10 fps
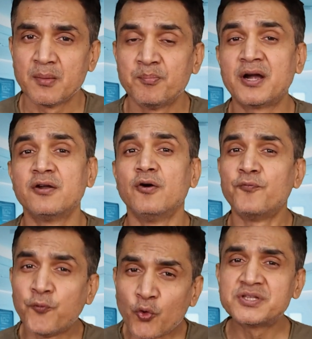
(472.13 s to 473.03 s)
But
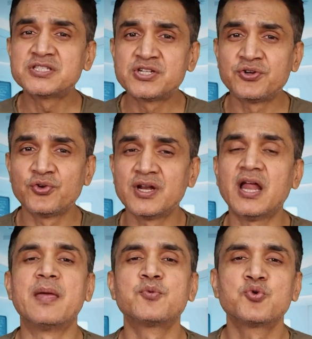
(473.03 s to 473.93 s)
for this tutorial,
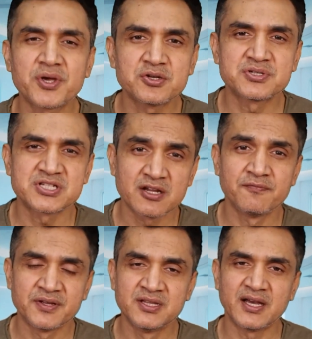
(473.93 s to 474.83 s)
I'm going to stick
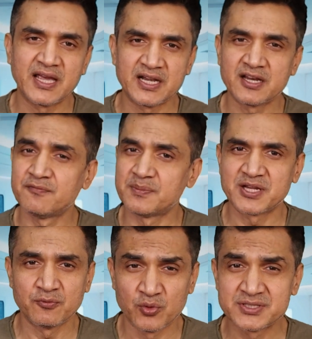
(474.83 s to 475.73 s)
with the N10
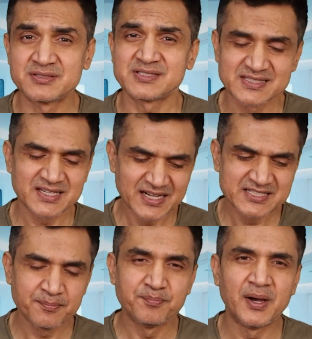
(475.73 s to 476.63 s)
website version since
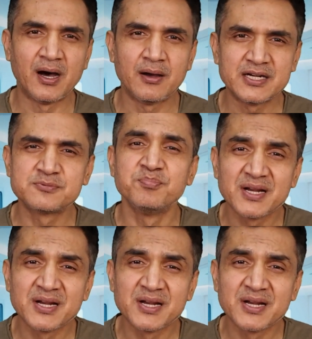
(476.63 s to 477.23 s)
it's